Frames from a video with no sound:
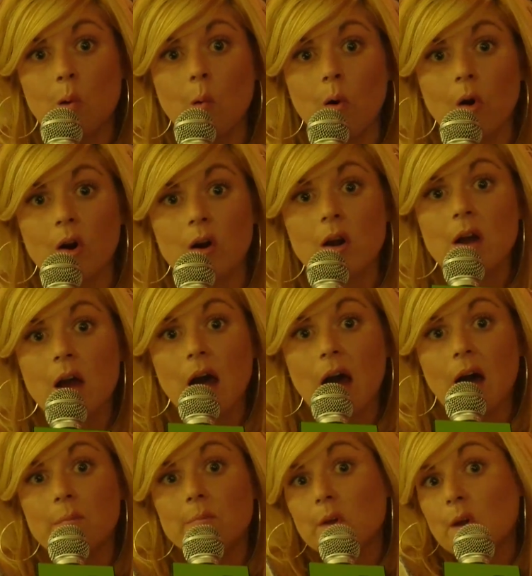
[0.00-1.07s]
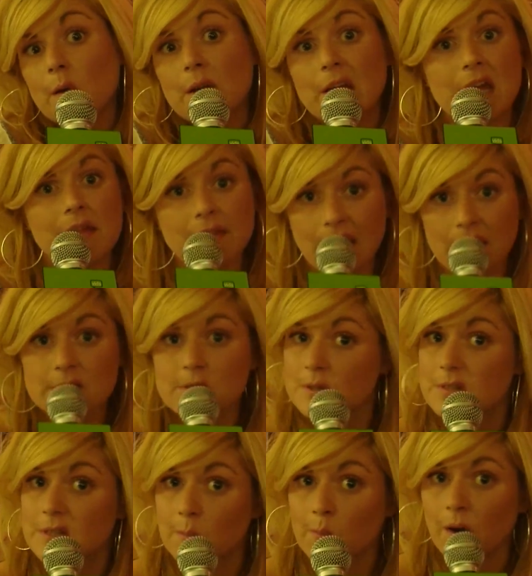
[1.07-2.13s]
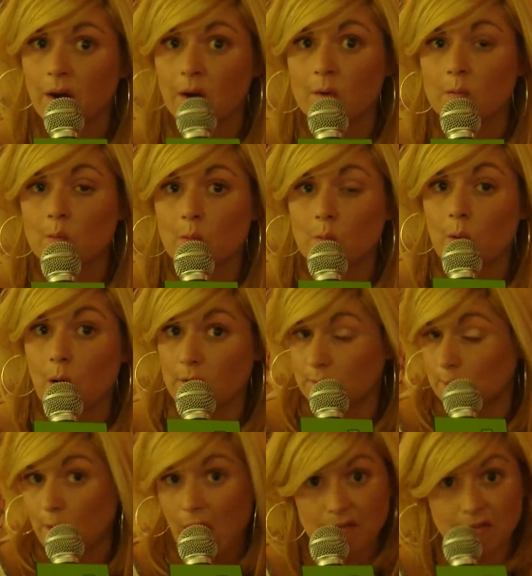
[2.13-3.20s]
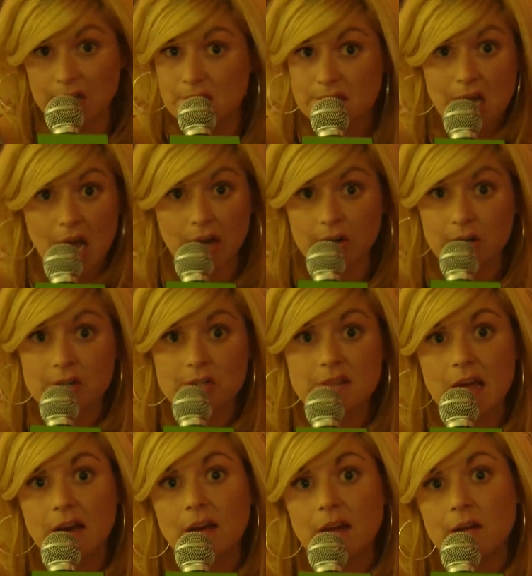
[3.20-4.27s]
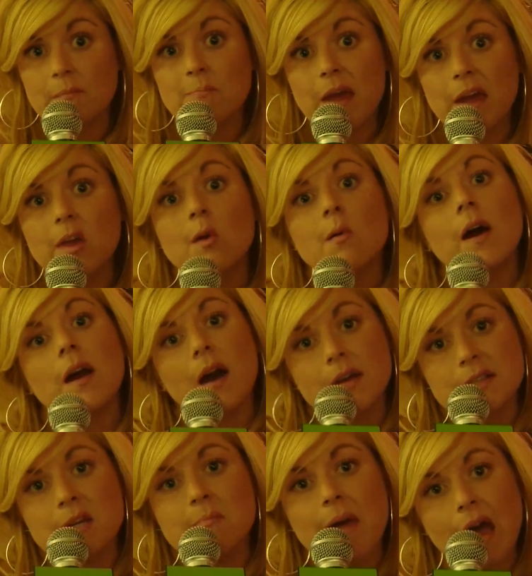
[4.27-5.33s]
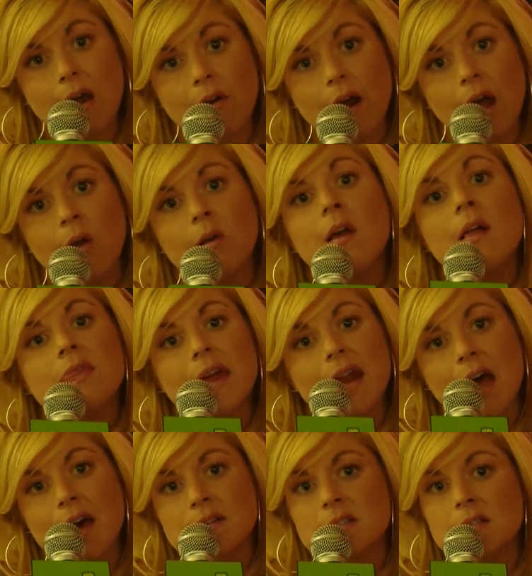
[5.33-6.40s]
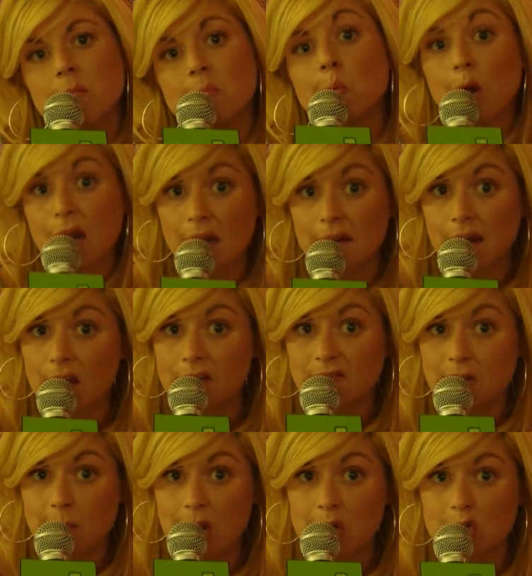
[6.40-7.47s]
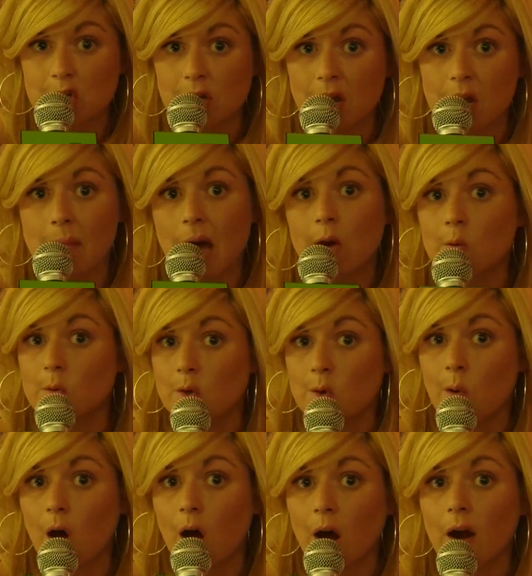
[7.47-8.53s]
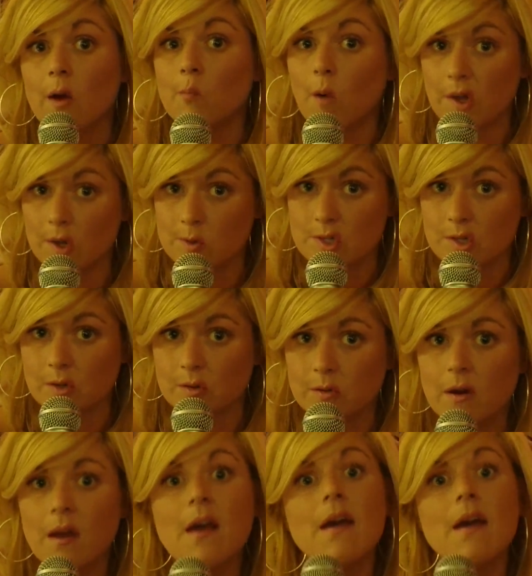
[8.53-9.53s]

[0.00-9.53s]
or um, go to Elance or somewhere graphic designers that can make you a custom background that has some branding information about who you are and what you do.